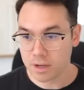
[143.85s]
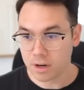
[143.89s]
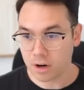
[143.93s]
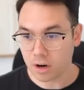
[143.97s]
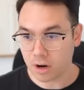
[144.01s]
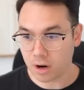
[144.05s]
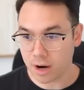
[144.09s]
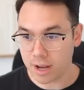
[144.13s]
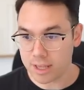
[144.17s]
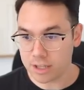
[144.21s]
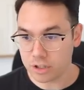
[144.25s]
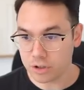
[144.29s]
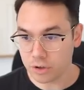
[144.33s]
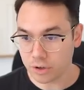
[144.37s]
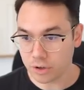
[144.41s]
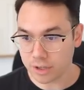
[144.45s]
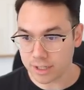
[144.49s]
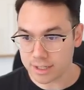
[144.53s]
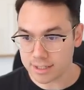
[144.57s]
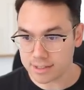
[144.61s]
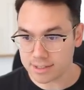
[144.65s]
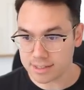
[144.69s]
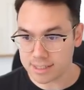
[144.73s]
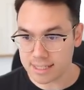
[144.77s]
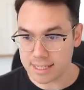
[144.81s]
All right, you're
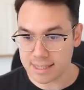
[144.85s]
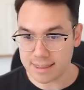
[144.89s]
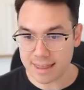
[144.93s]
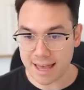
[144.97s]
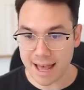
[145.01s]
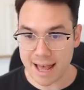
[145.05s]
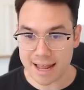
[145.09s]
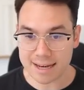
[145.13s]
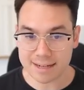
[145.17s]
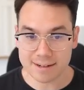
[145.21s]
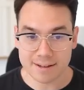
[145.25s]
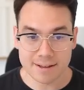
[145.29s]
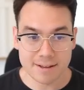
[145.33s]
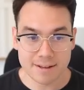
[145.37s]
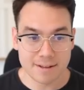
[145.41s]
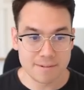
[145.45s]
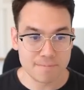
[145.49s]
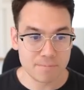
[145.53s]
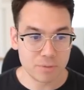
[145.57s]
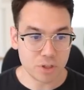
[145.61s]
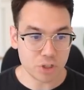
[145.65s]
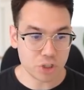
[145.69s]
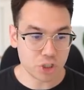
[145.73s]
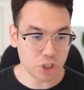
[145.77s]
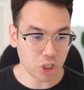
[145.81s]
gonna see that
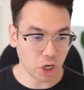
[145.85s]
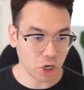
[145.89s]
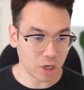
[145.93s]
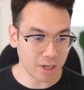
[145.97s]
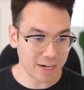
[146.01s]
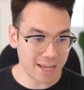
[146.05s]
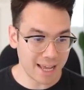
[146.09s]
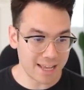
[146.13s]
the chart